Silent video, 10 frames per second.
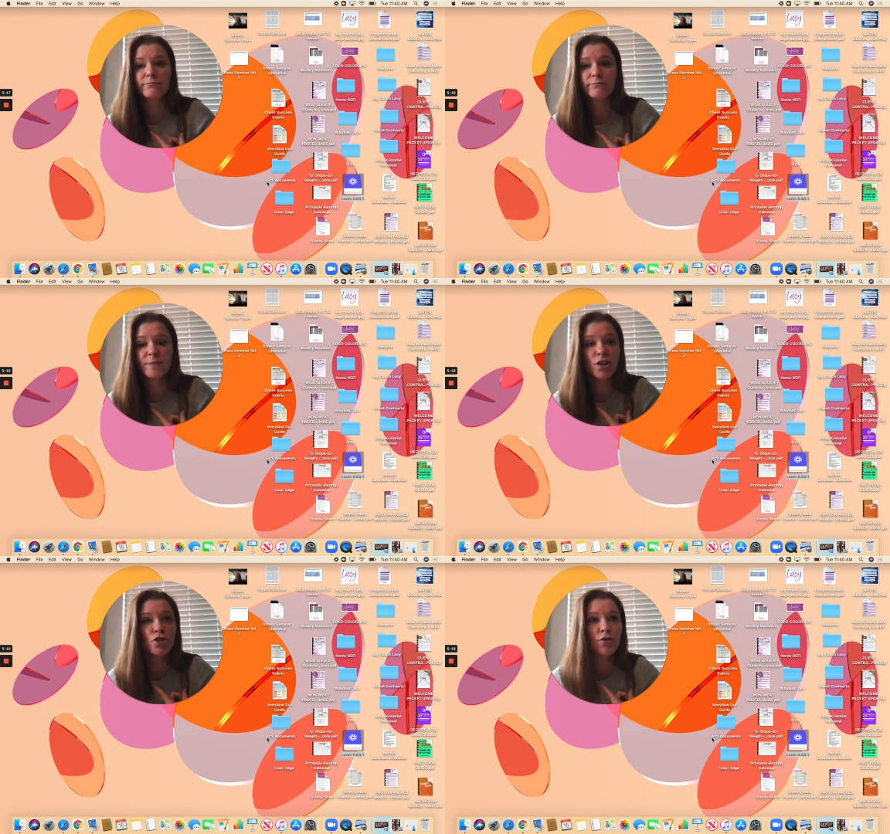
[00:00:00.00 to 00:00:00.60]

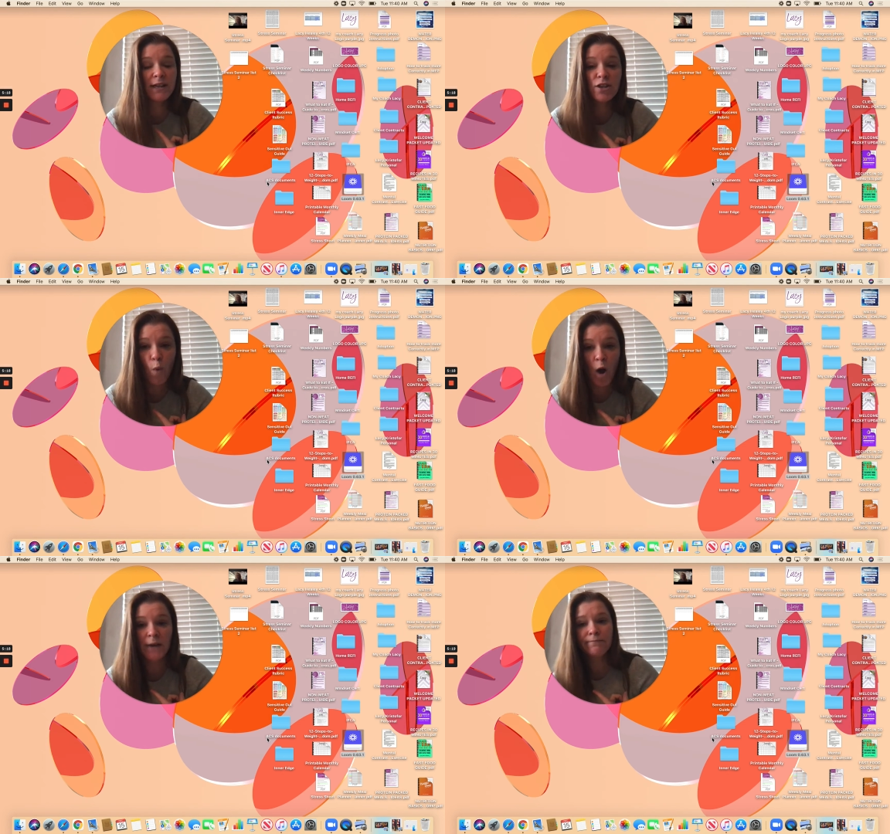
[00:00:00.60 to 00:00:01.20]
Injury is
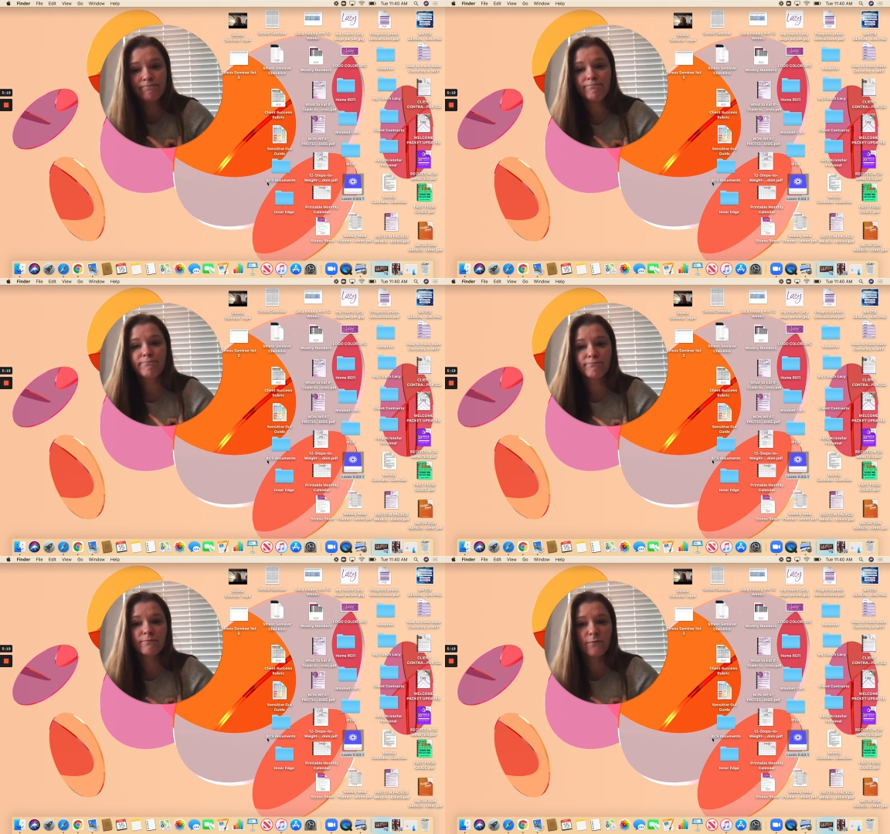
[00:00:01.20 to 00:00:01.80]
one,
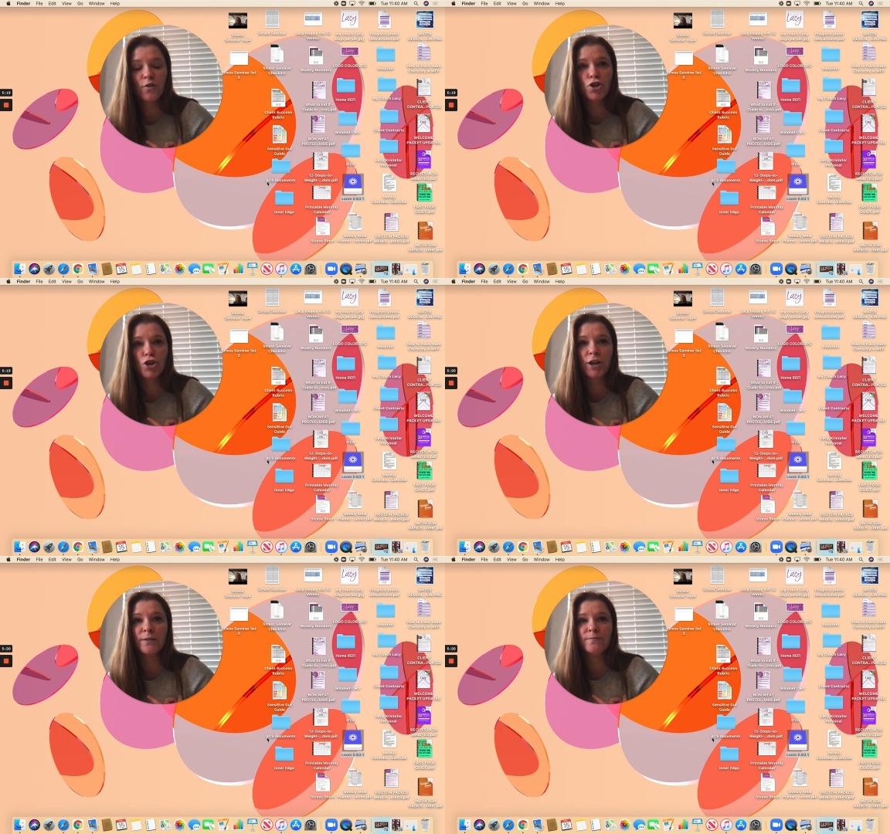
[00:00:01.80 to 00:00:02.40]
for
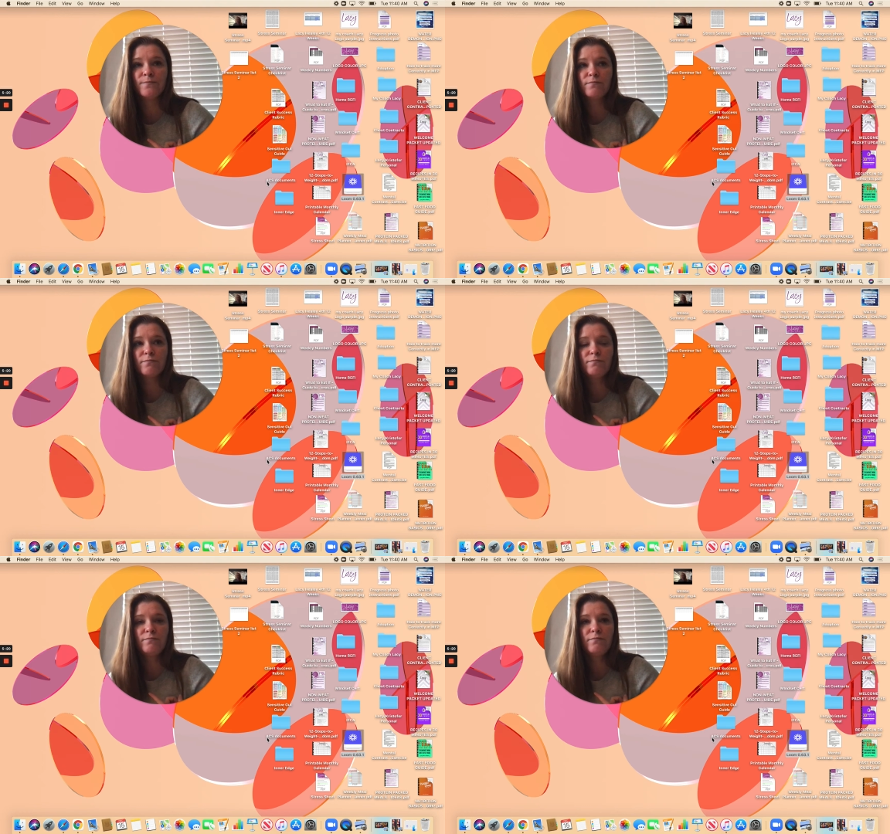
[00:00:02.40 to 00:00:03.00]
sure.
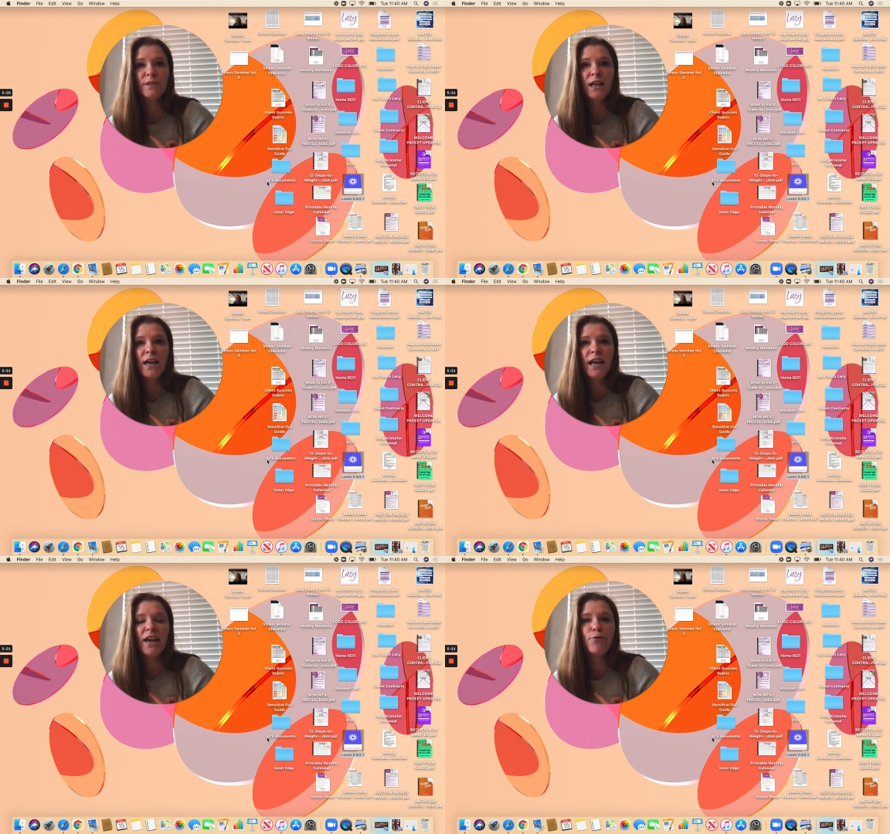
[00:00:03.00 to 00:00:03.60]

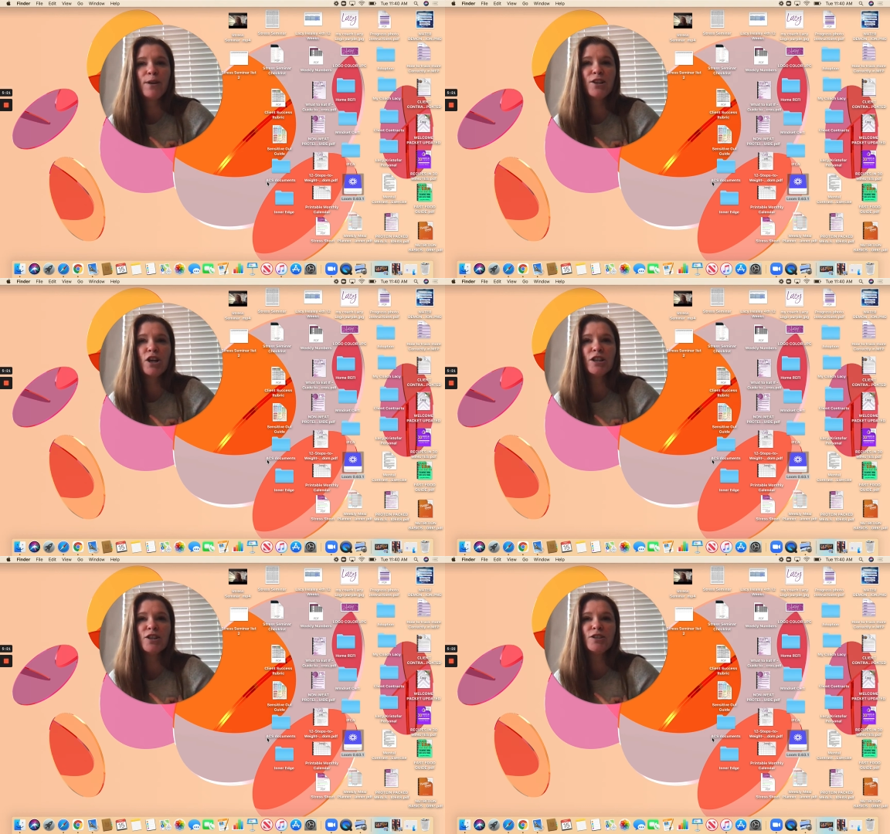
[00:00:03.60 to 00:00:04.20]
If we look
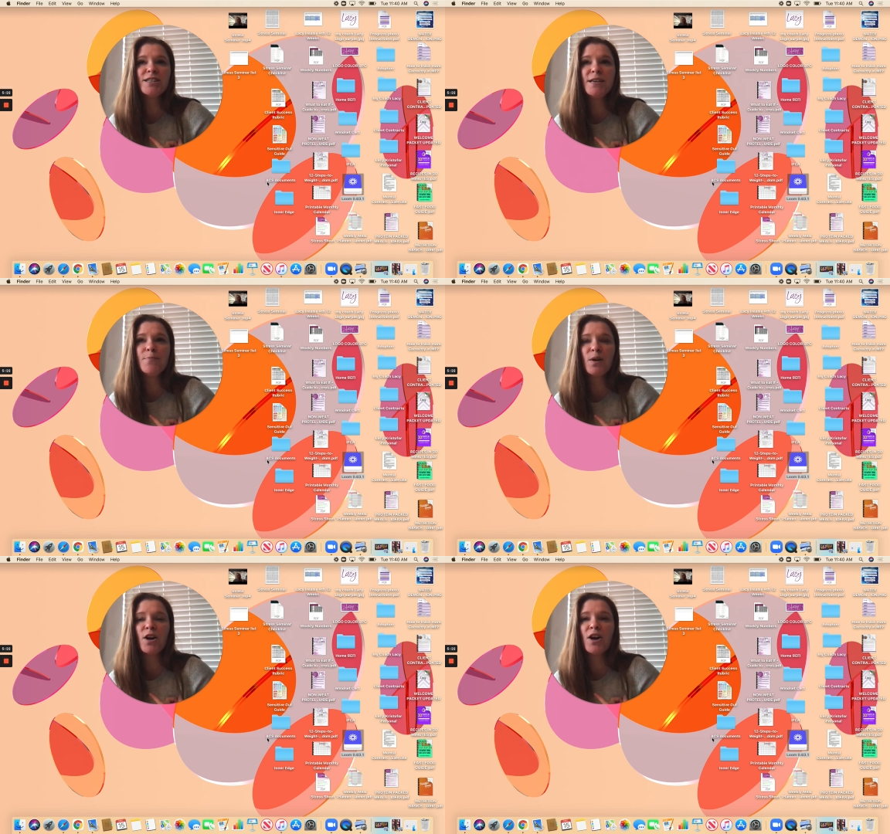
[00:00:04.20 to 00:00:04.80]
a little
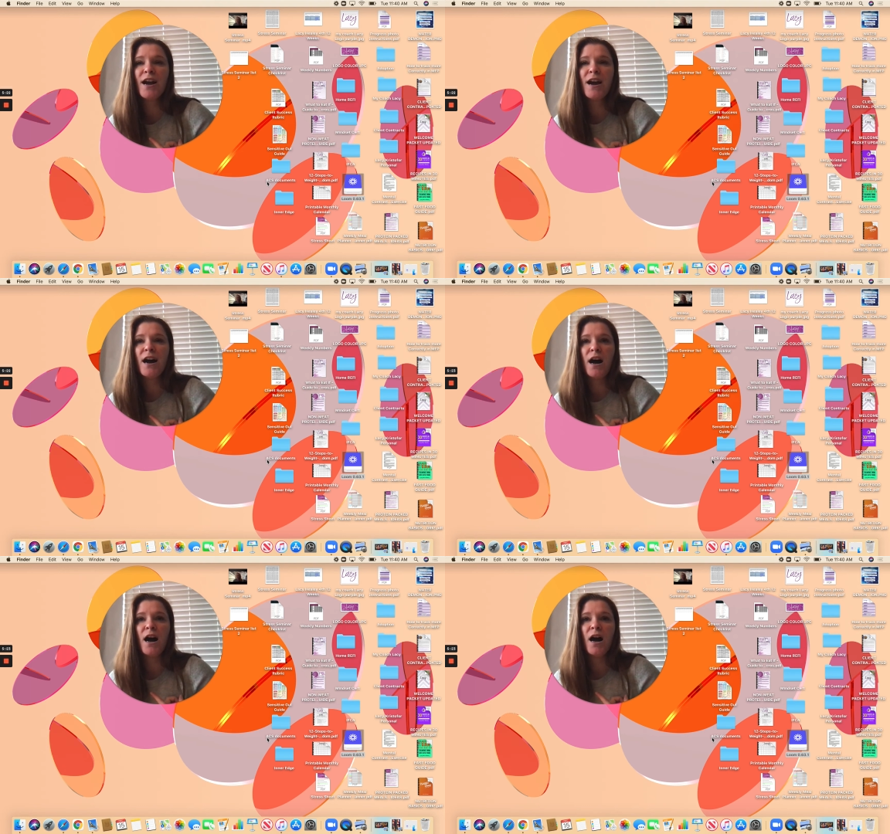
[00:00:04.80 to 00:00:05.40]
deeper,
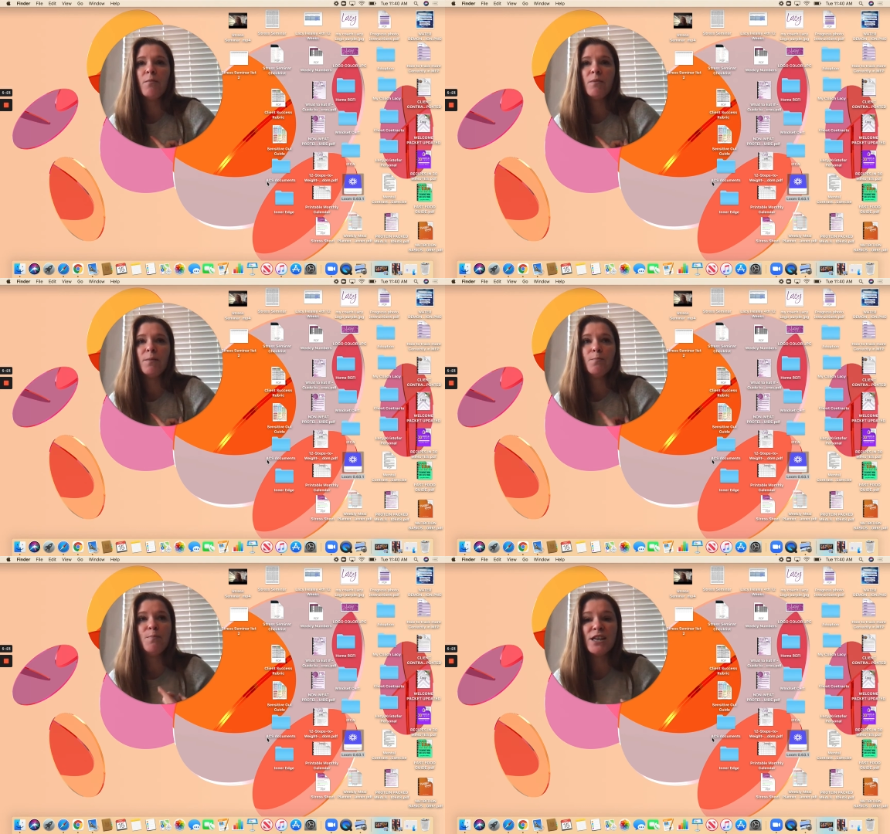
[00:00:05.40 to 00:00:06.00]

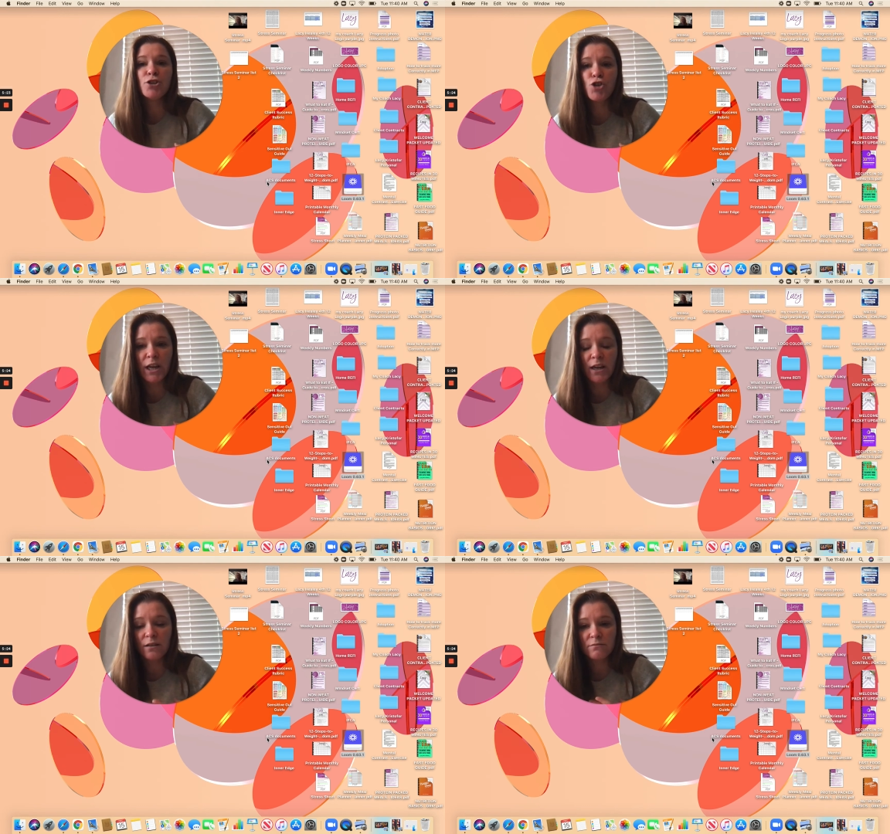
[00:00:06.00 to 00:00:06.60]

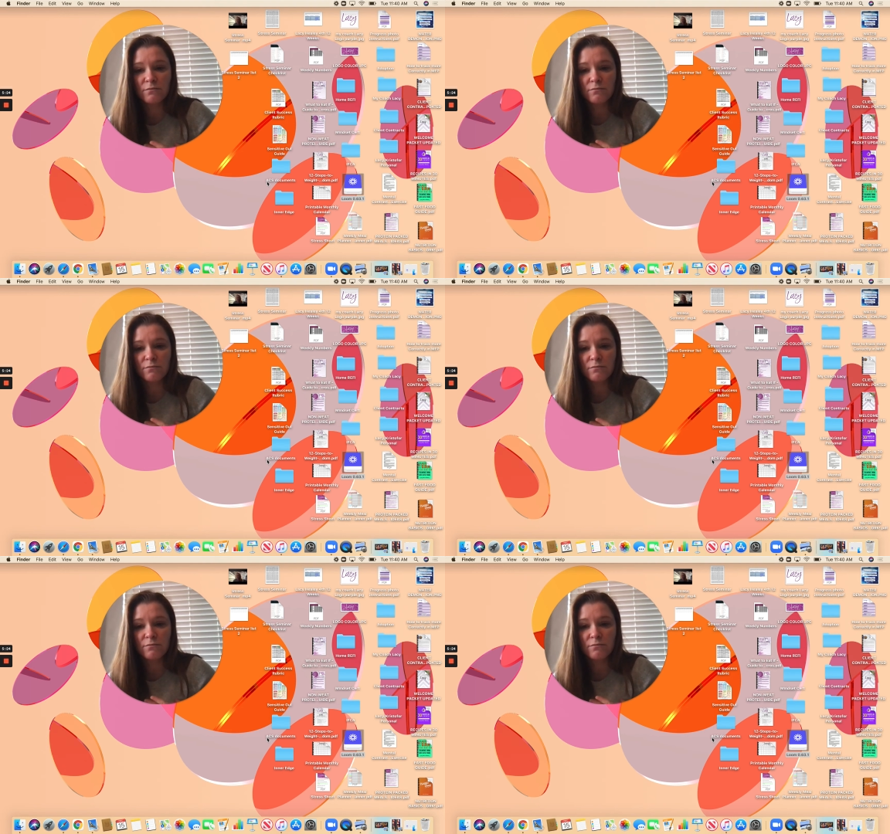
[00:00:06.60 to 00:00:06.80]
binging.